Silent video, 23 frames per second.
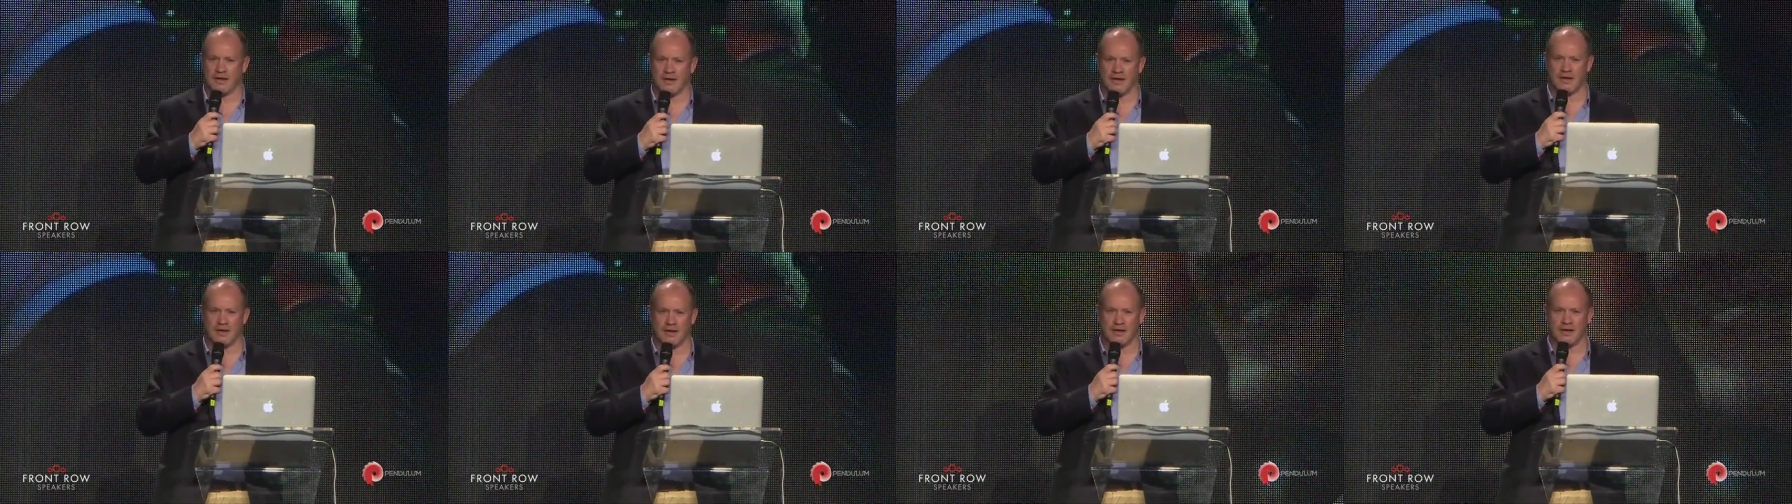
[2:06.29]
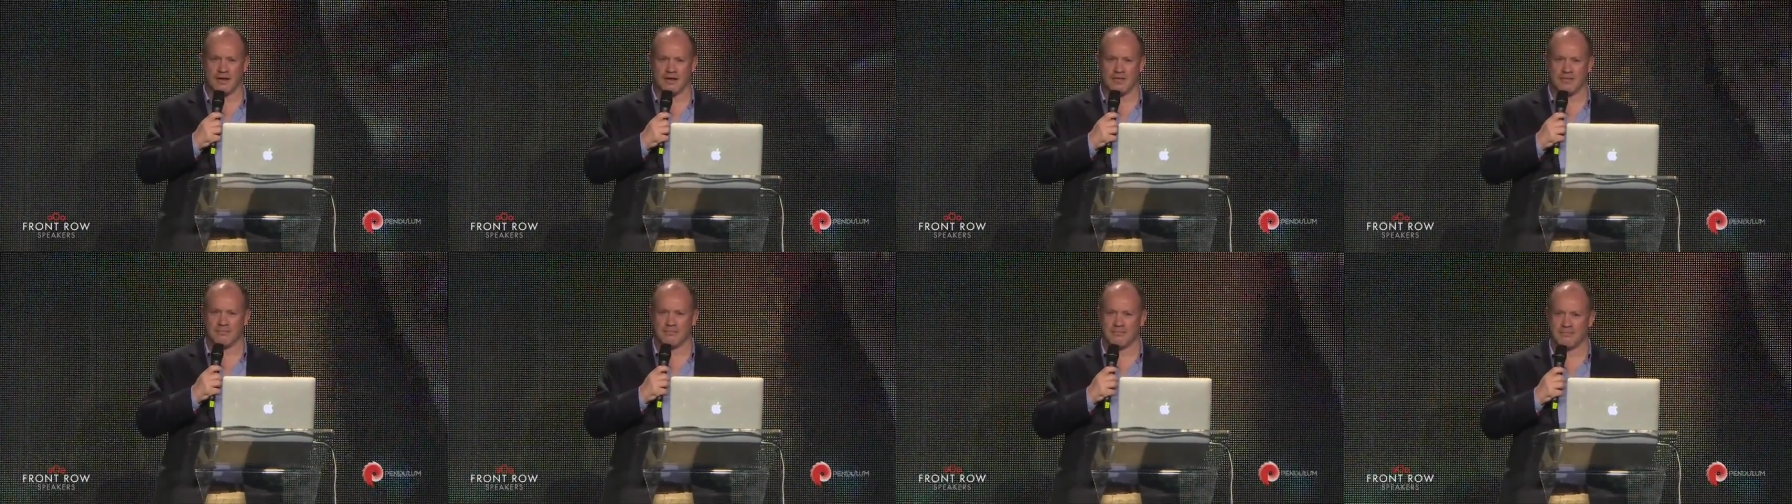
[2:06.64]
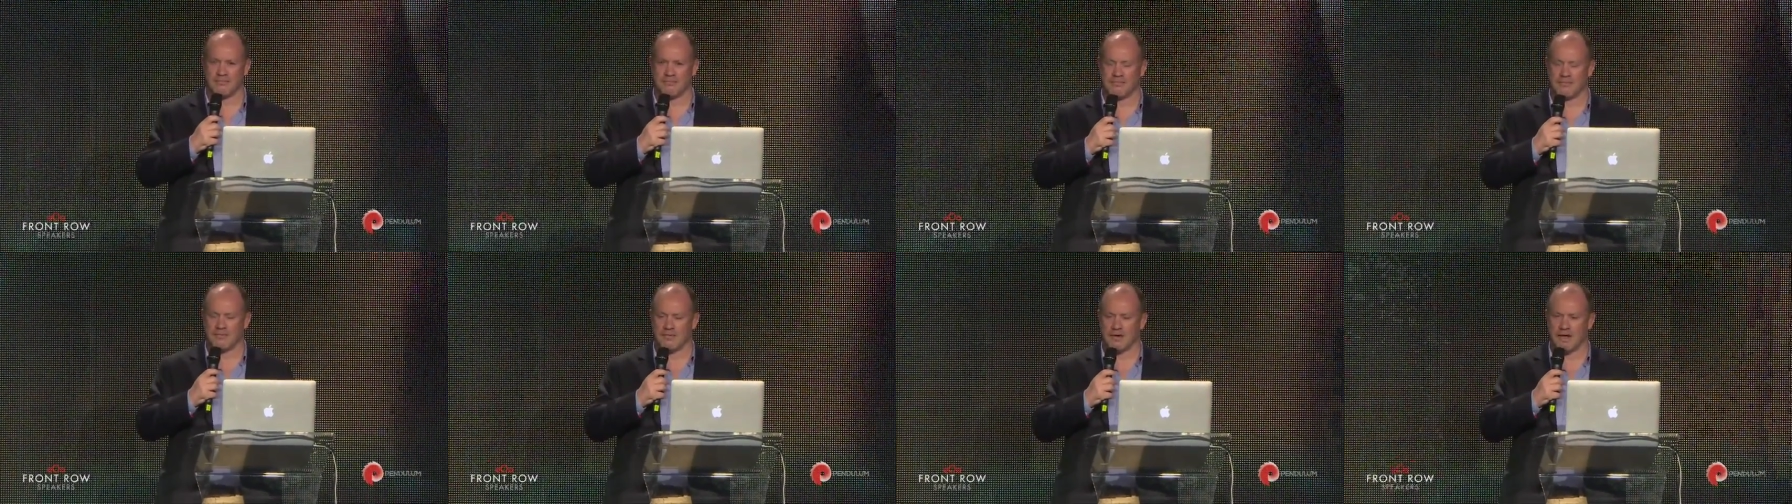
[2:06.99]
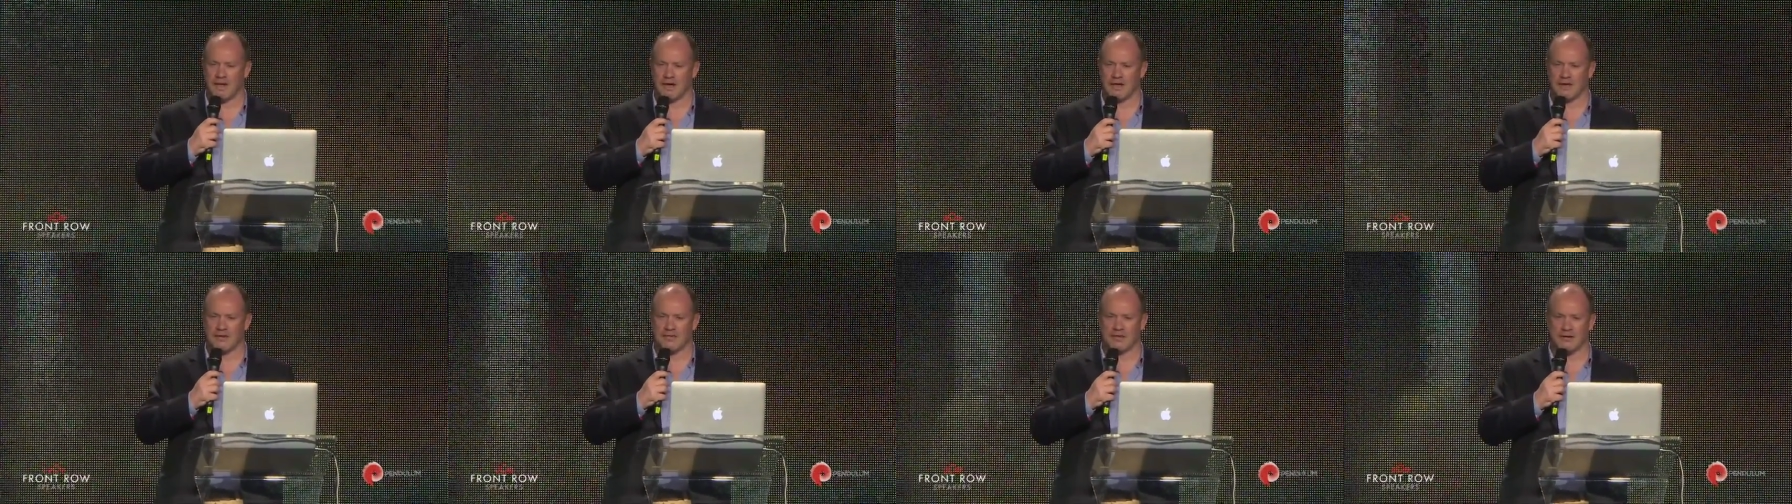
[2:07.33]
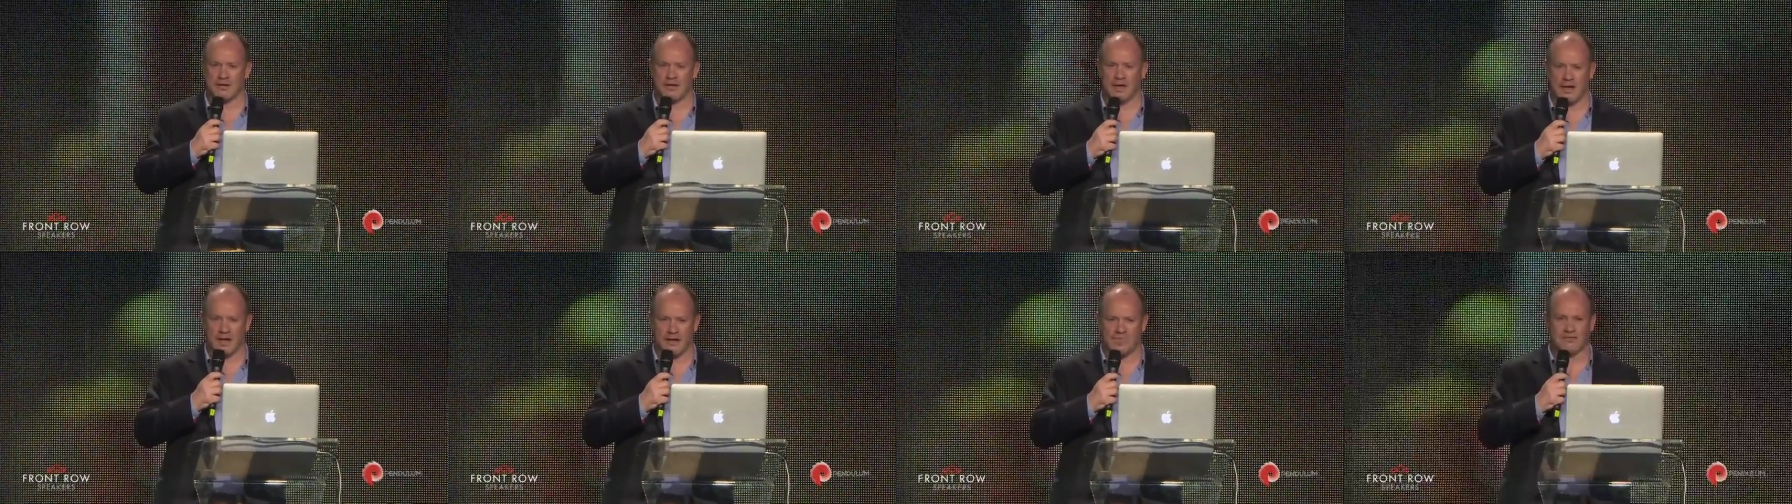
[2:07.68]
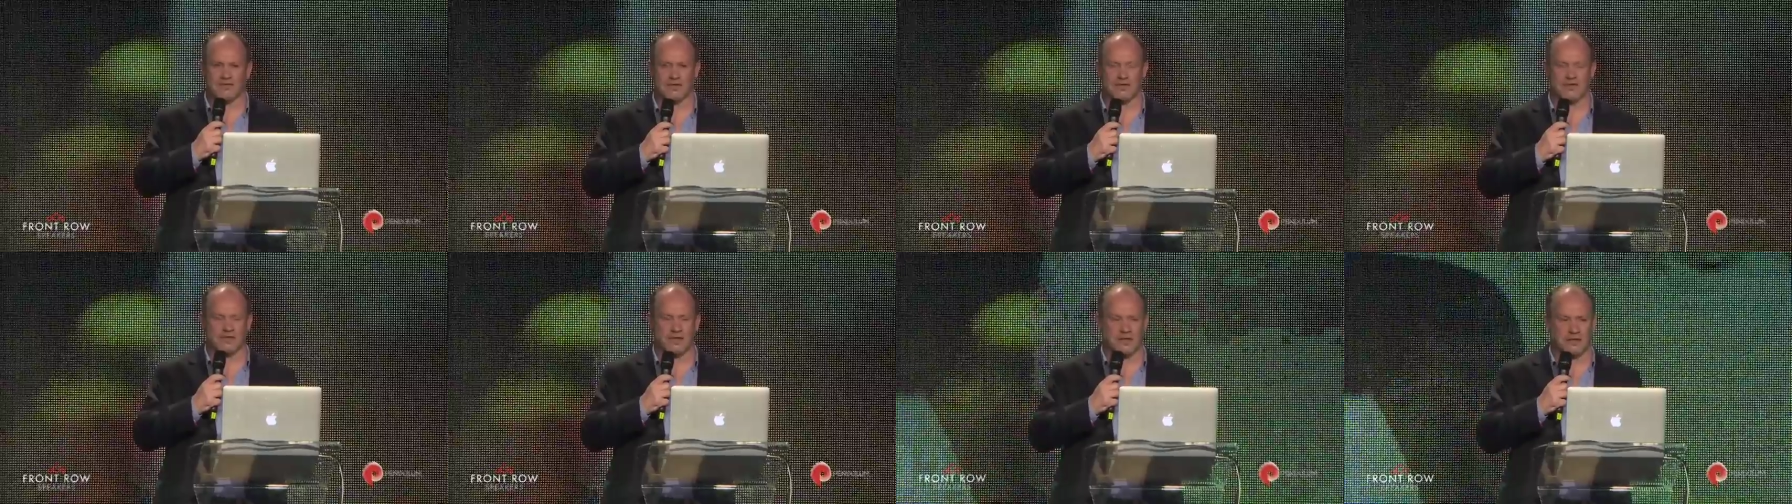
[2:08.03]
Um, and I have
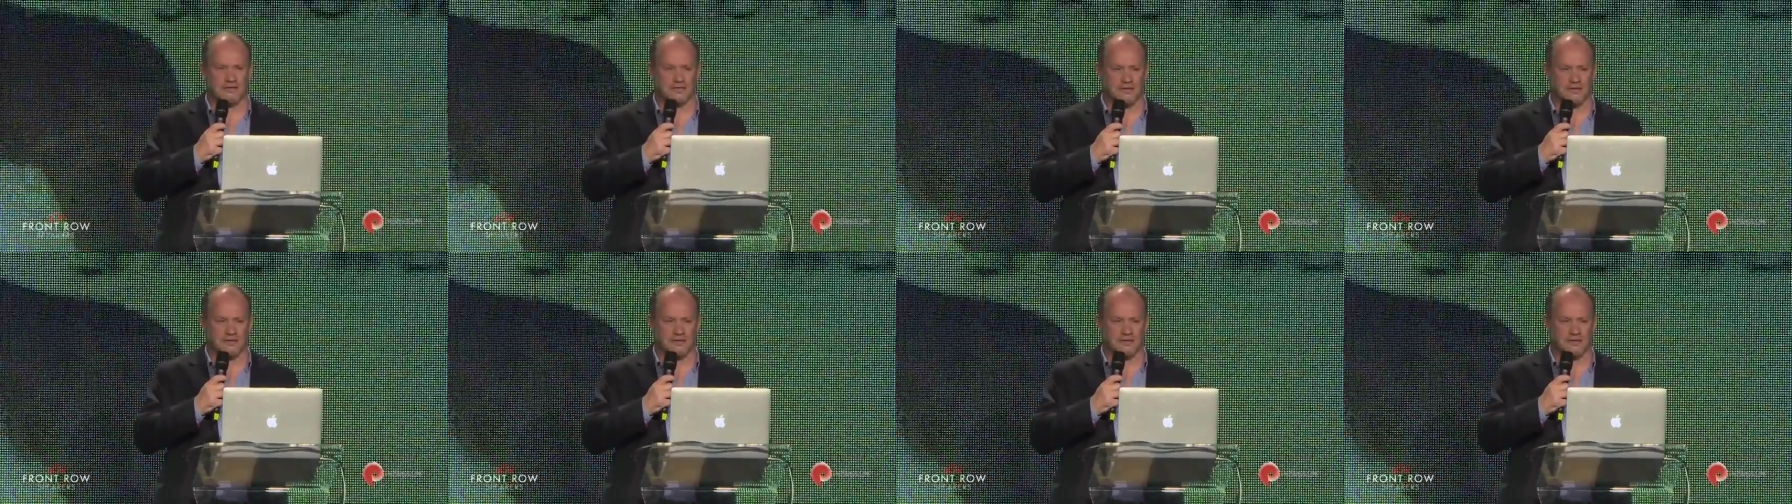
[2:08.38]
to say,